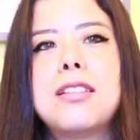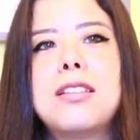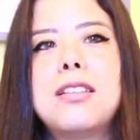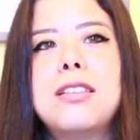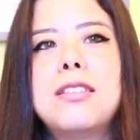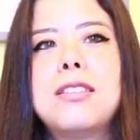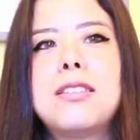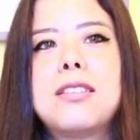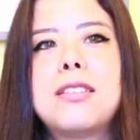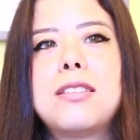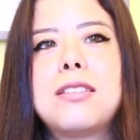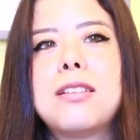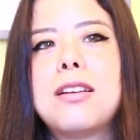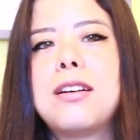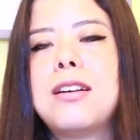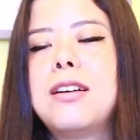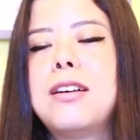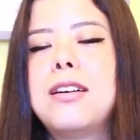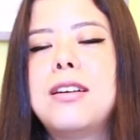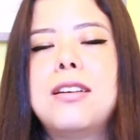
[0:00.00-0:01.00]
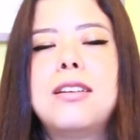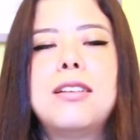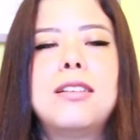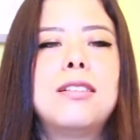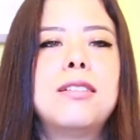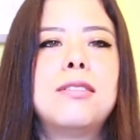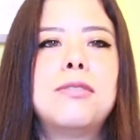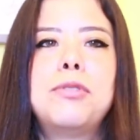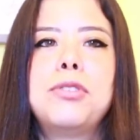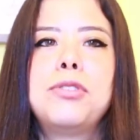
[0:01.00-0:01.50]
this
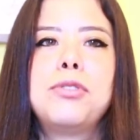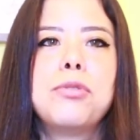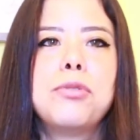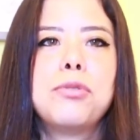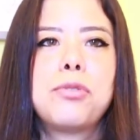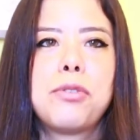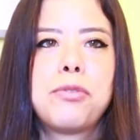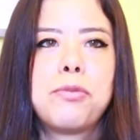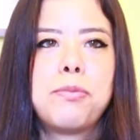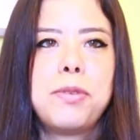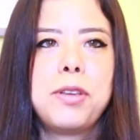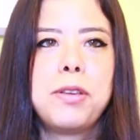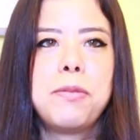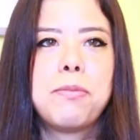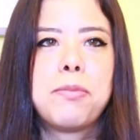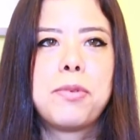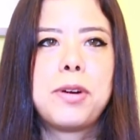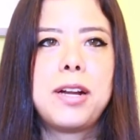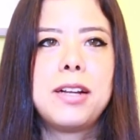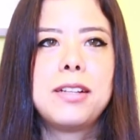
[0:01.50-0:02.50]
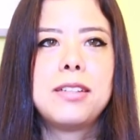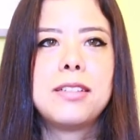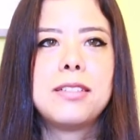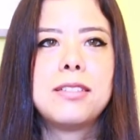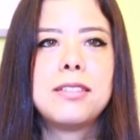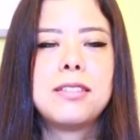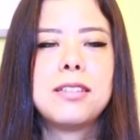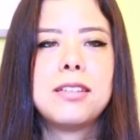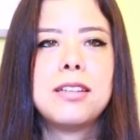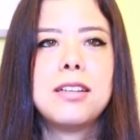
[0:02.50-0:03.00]
uh, result of being
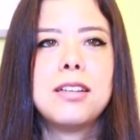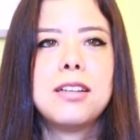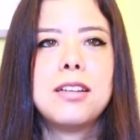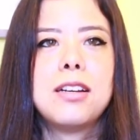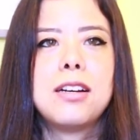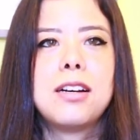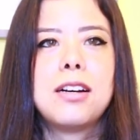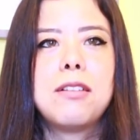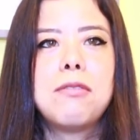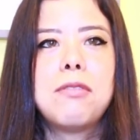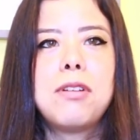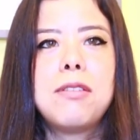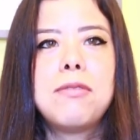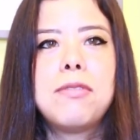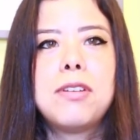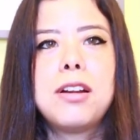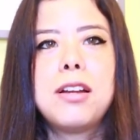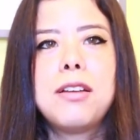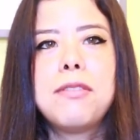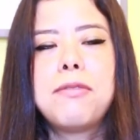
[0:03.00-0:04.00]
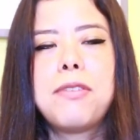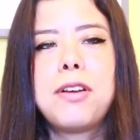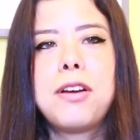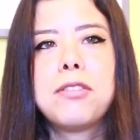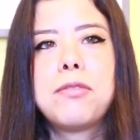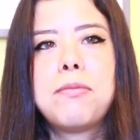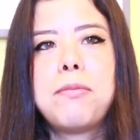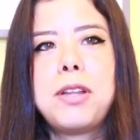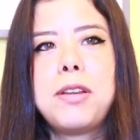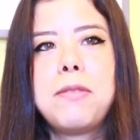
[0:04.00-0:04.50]
pregnant However, I
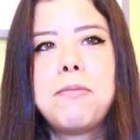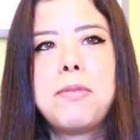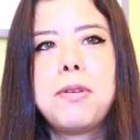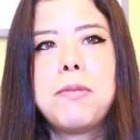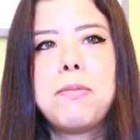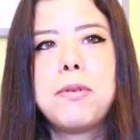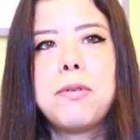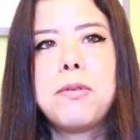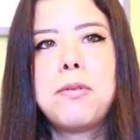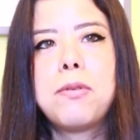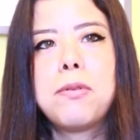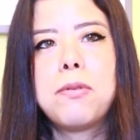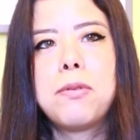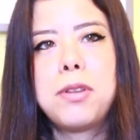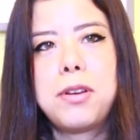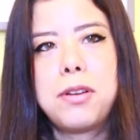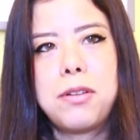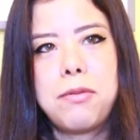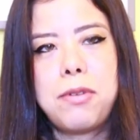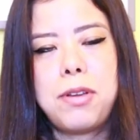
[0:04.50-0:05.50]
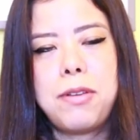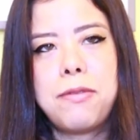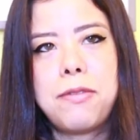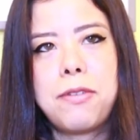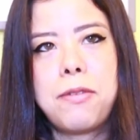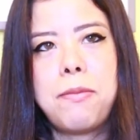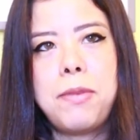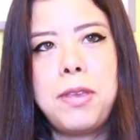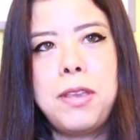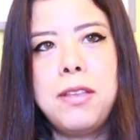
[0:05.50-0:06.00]
felt many people going away
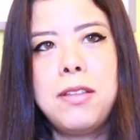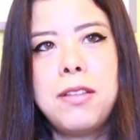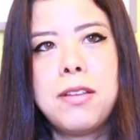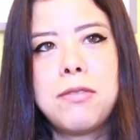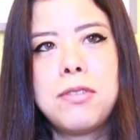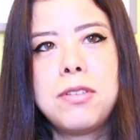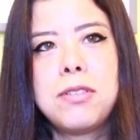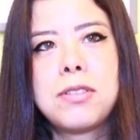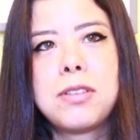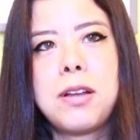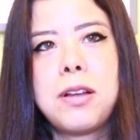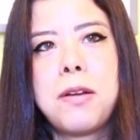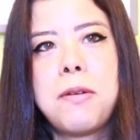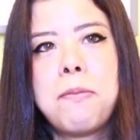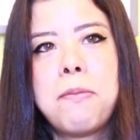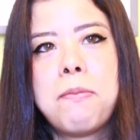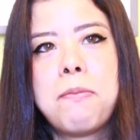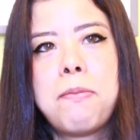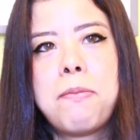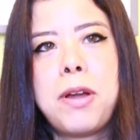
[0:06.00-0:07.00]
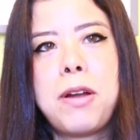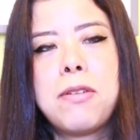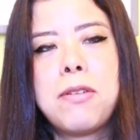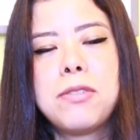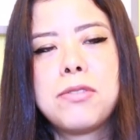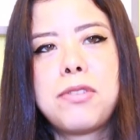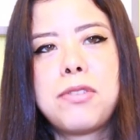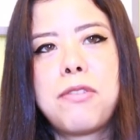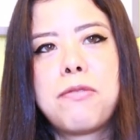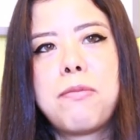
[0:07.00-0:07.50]
from me. There is some um,
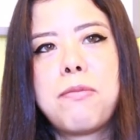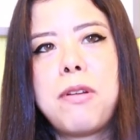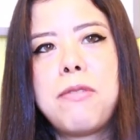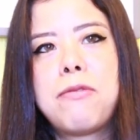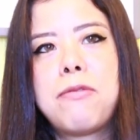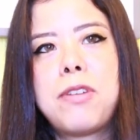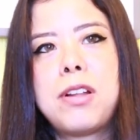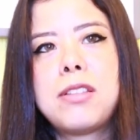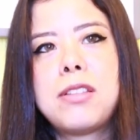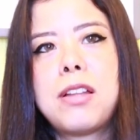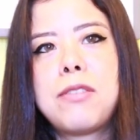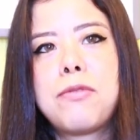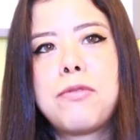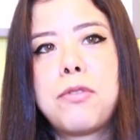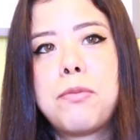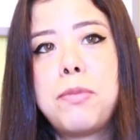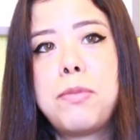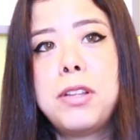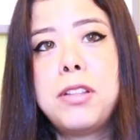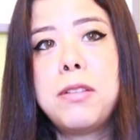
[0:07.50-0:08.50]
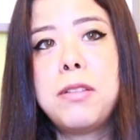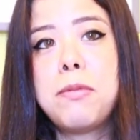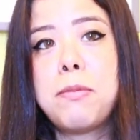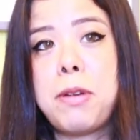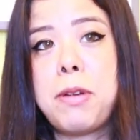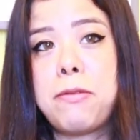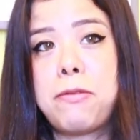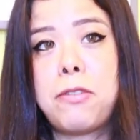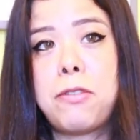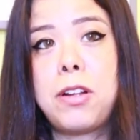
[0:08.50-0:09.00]
parents of my friend that
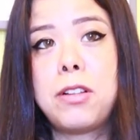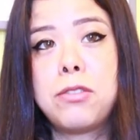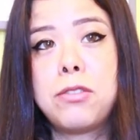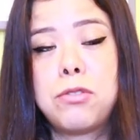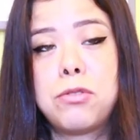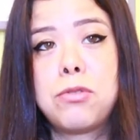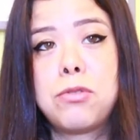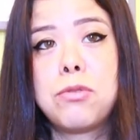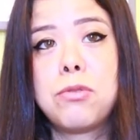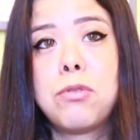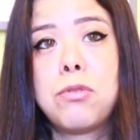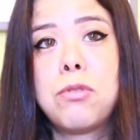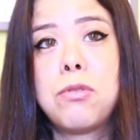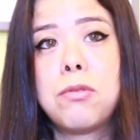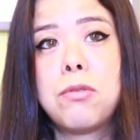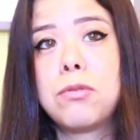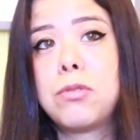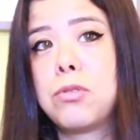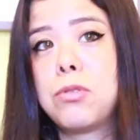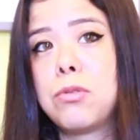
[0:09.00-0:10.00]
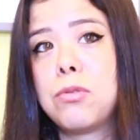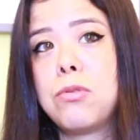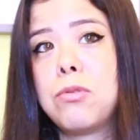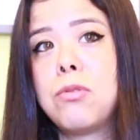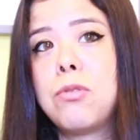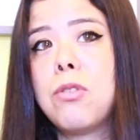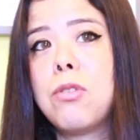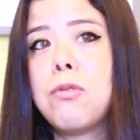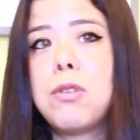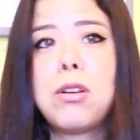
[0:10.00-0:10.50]
forbidden my friends to to
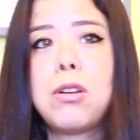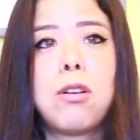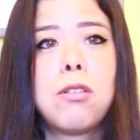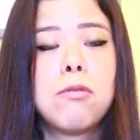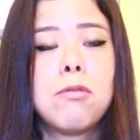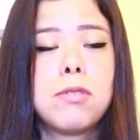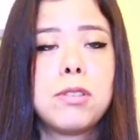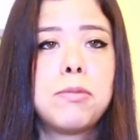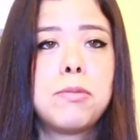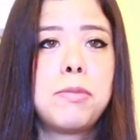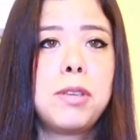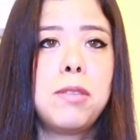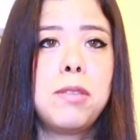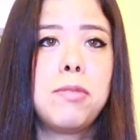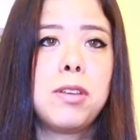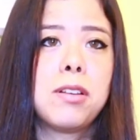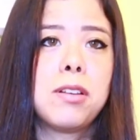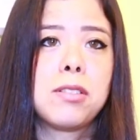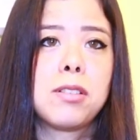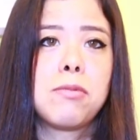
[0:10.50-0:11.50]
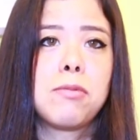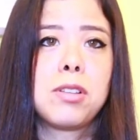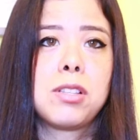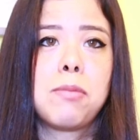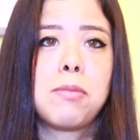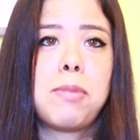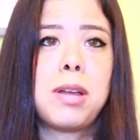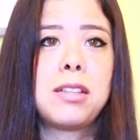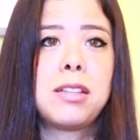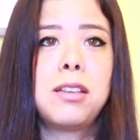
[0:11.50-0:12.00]
go along with me because I
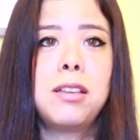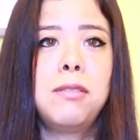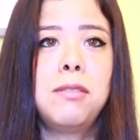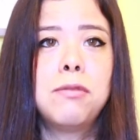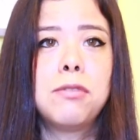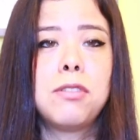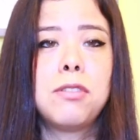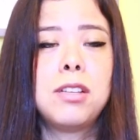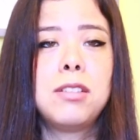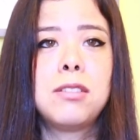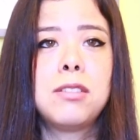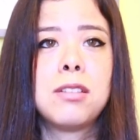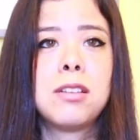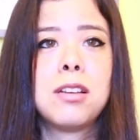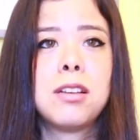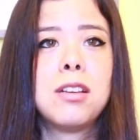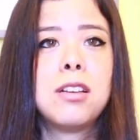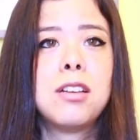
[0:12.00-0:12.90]
was a bad influence.